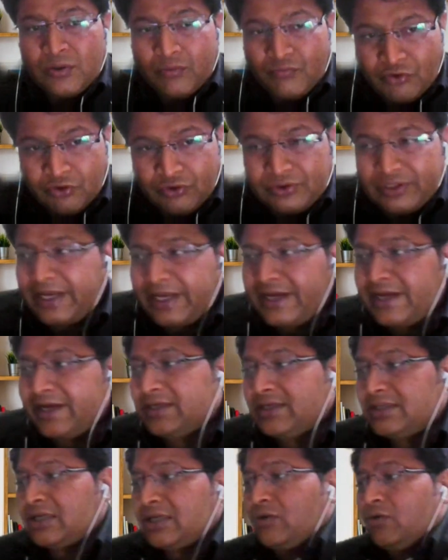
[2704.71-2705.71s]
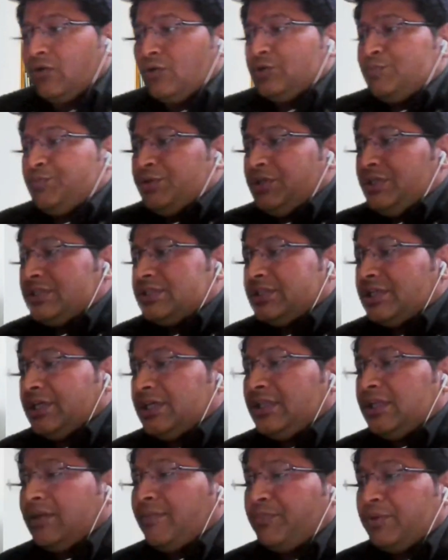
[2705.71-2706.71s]
for that the clause b is saying
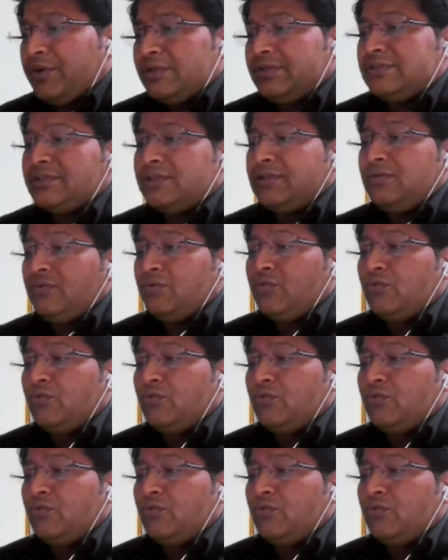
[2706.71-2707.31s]
the person